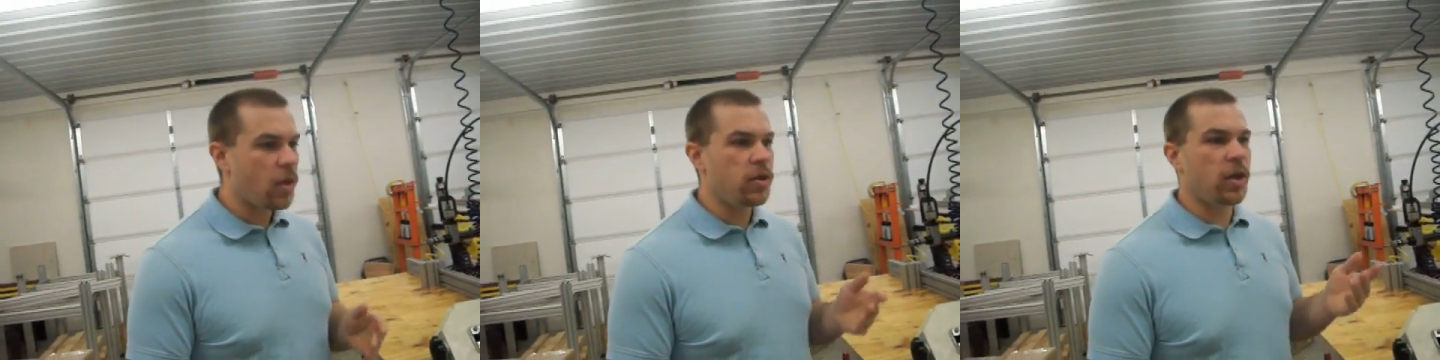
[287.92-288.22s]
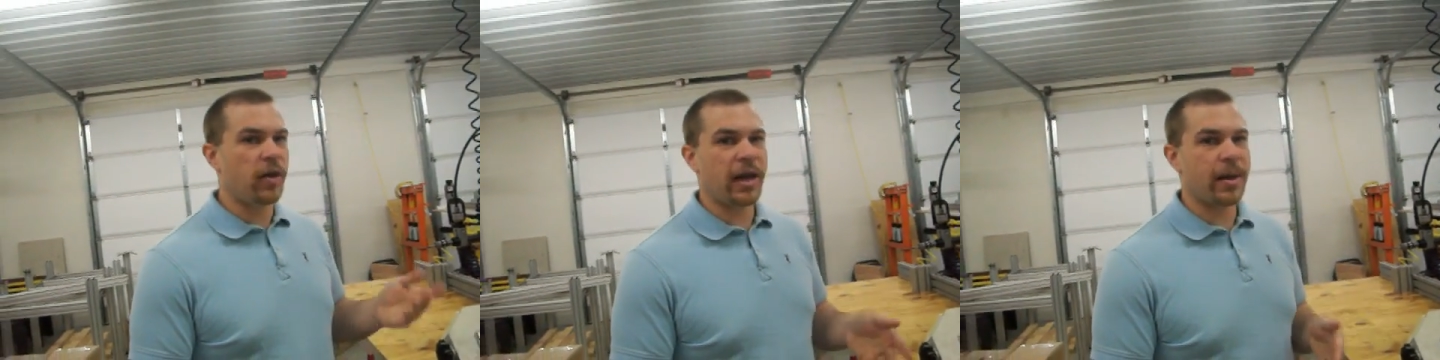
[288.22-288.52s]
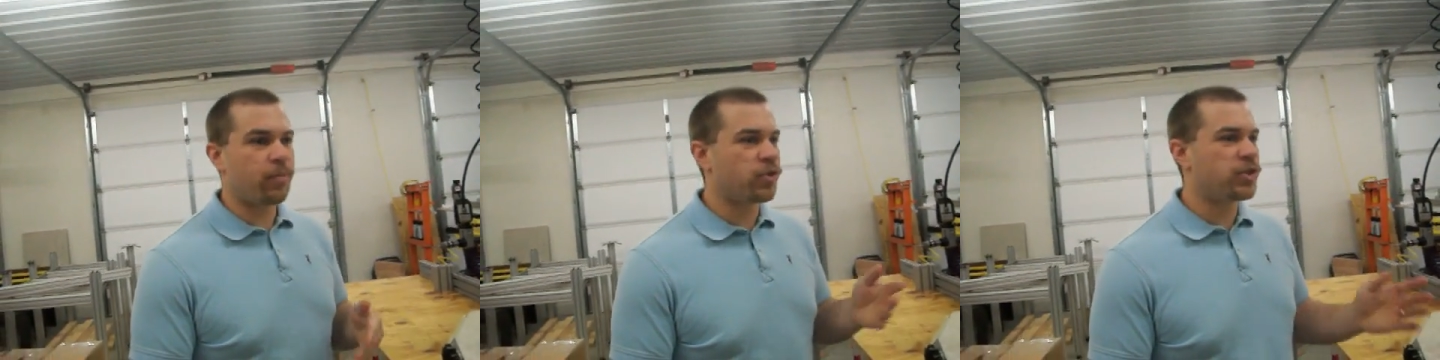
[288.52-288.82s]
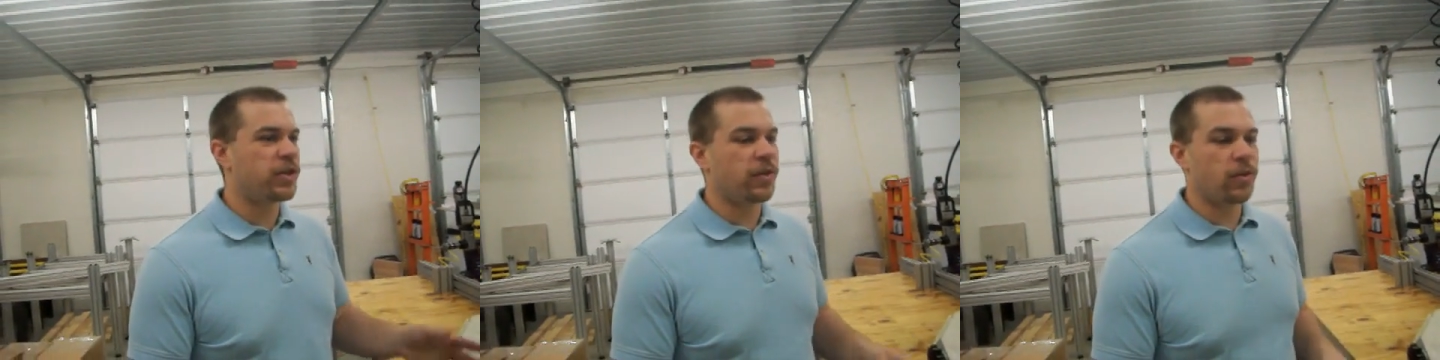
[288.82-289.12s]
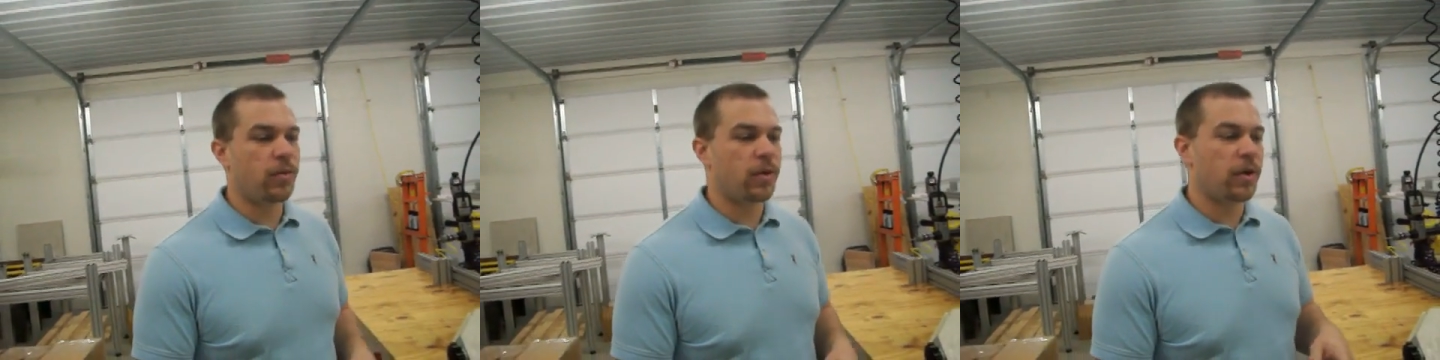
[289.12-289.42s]
it got pushed into the
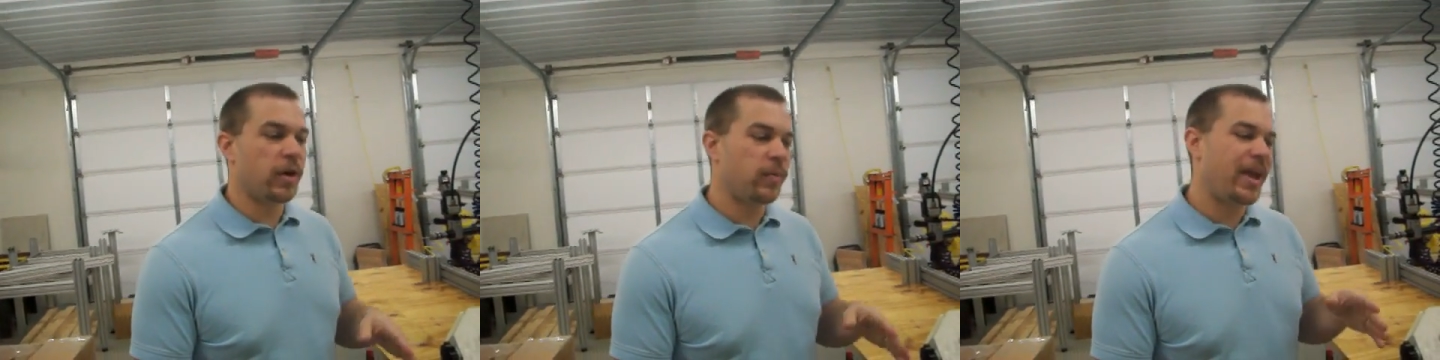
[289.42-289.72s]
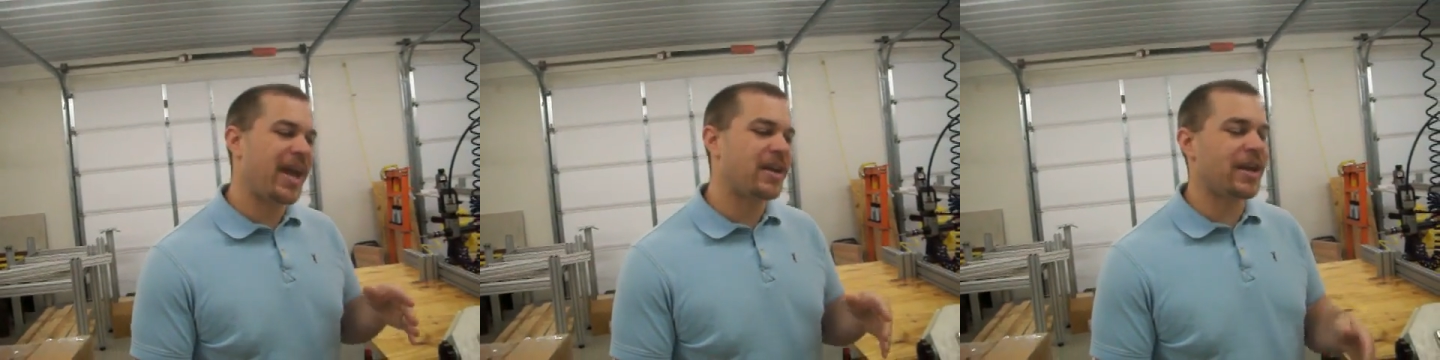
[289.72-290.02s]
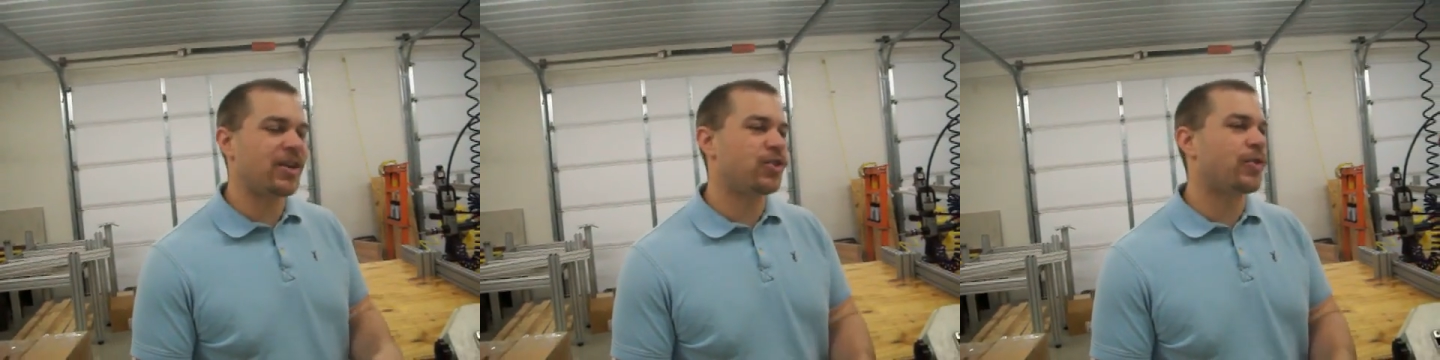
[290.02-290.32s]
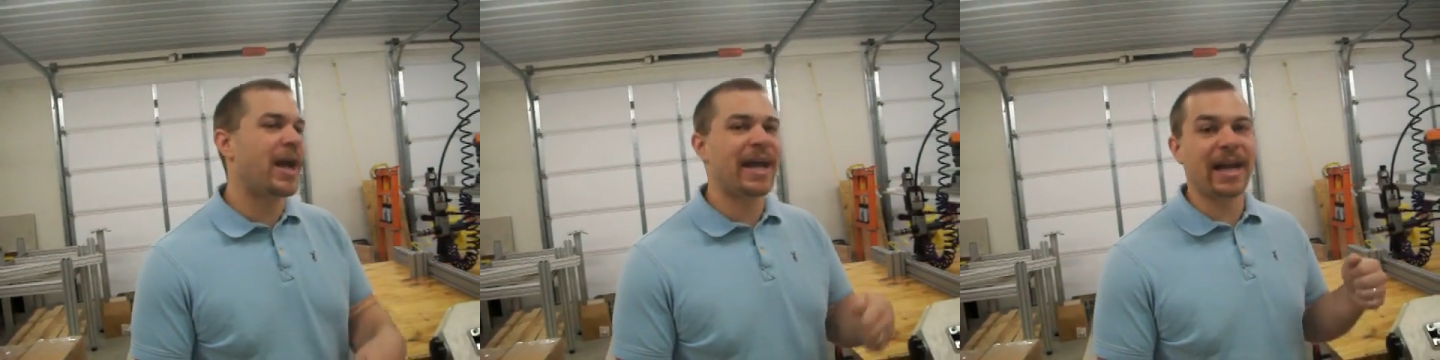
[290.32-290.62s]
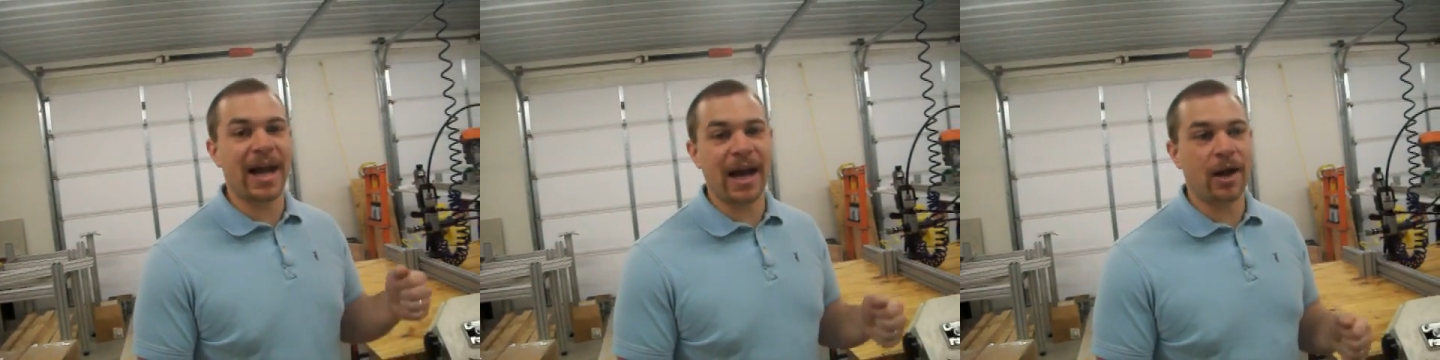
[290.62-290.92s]
corner, and we had to drag it
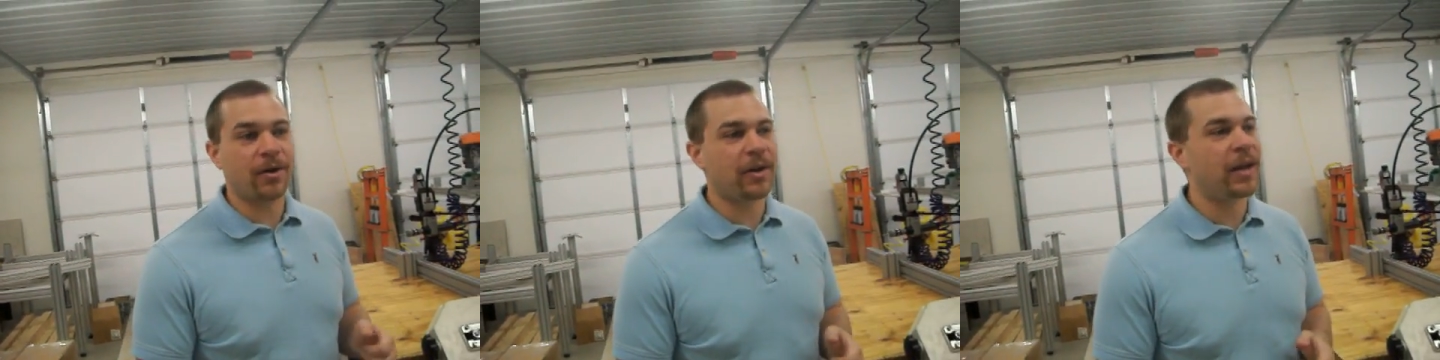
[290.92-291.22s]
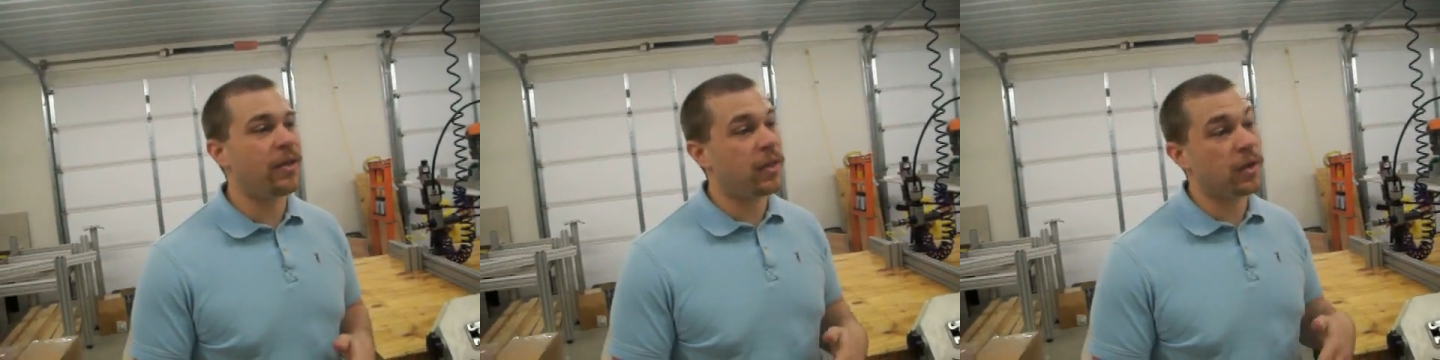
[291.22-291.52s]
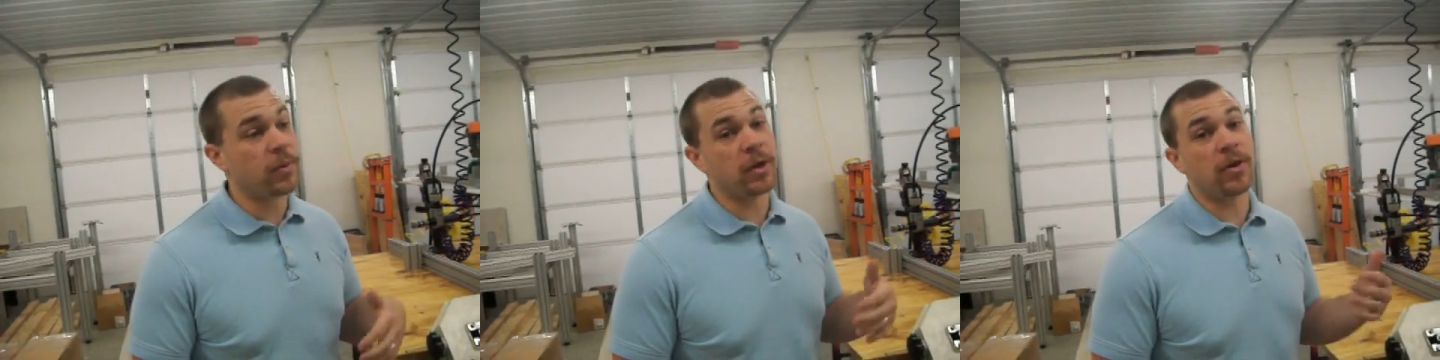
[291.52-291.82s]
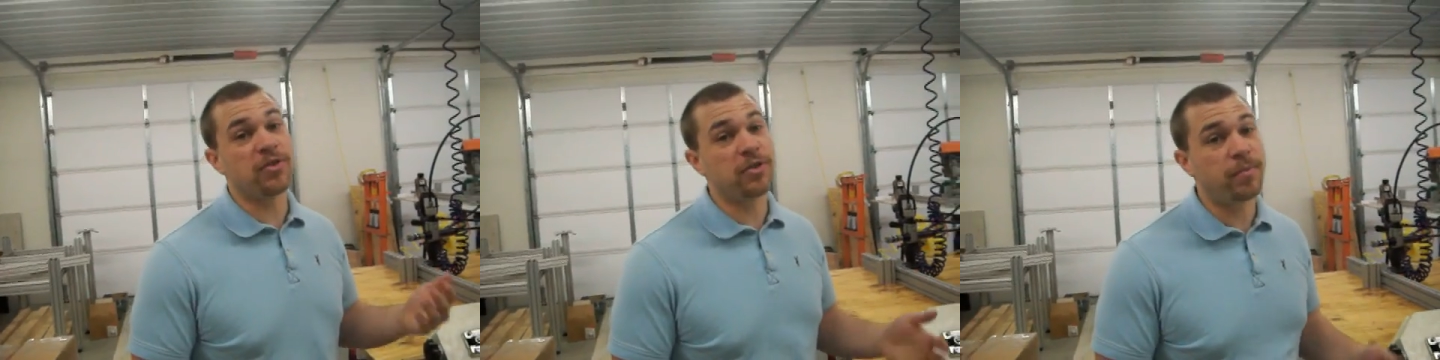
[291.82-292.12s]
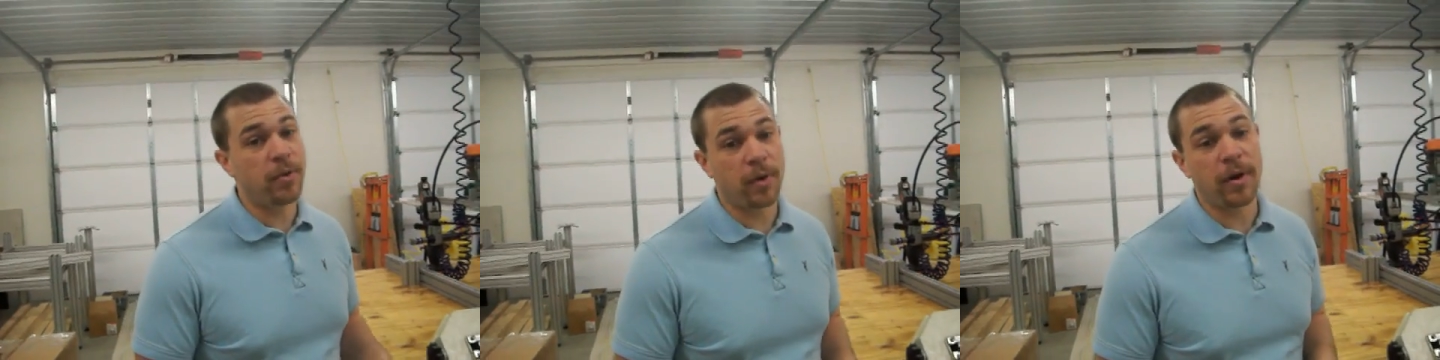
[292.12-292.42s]
out, and there were no
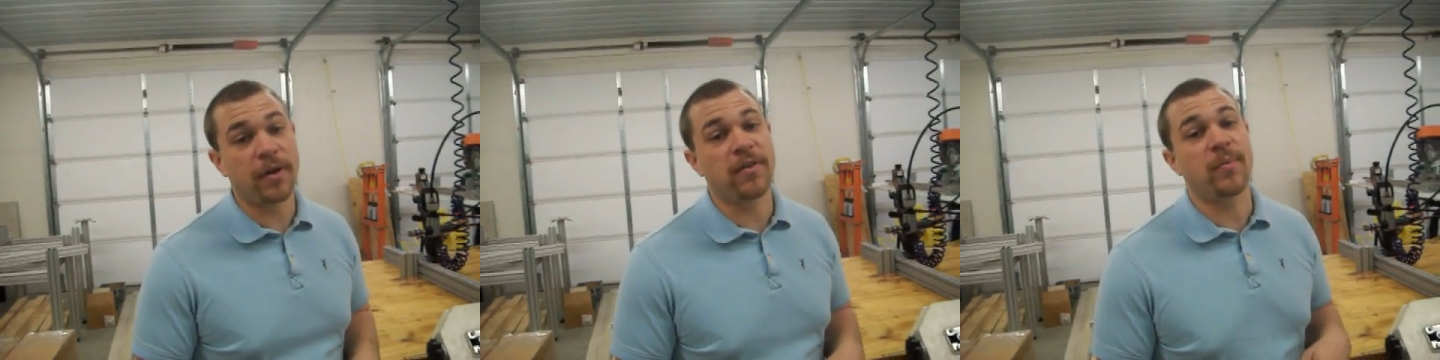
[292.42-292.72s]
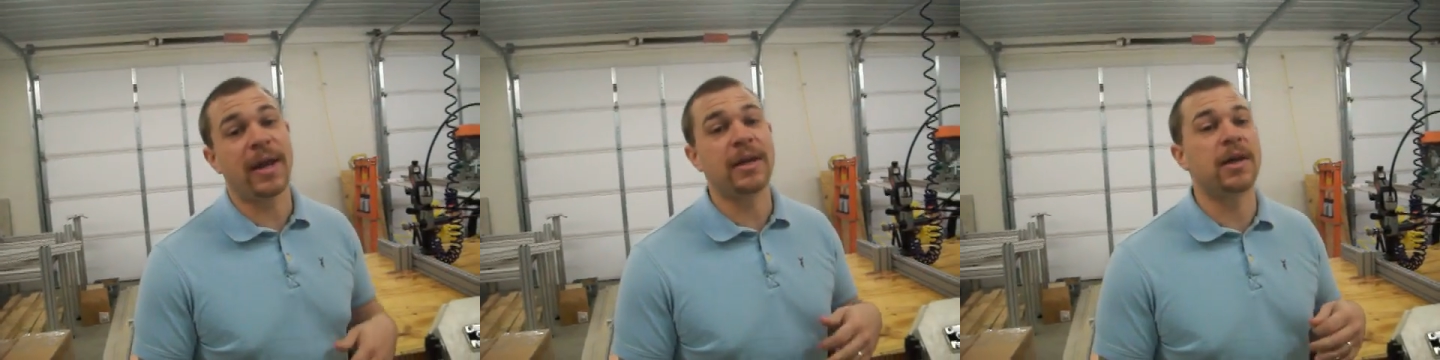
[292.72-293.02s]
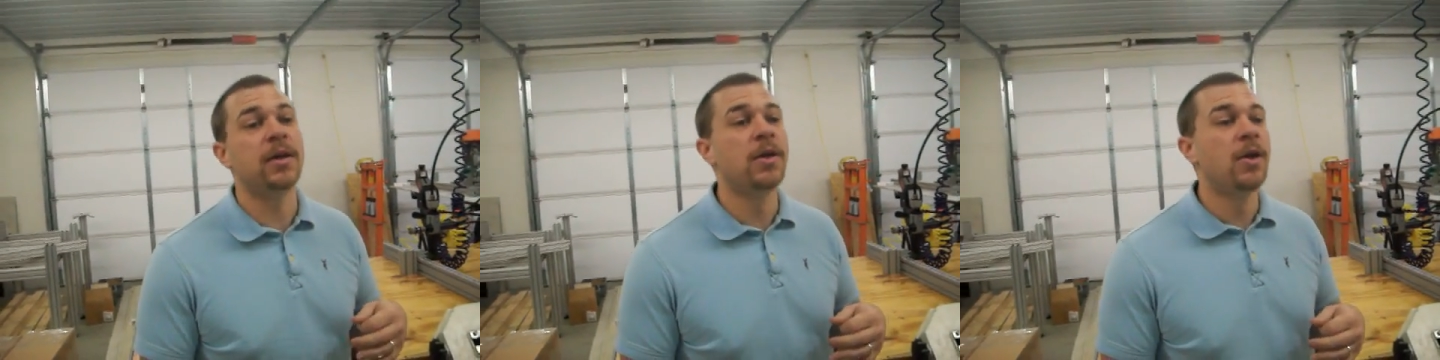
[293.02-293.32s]
supports, and we had to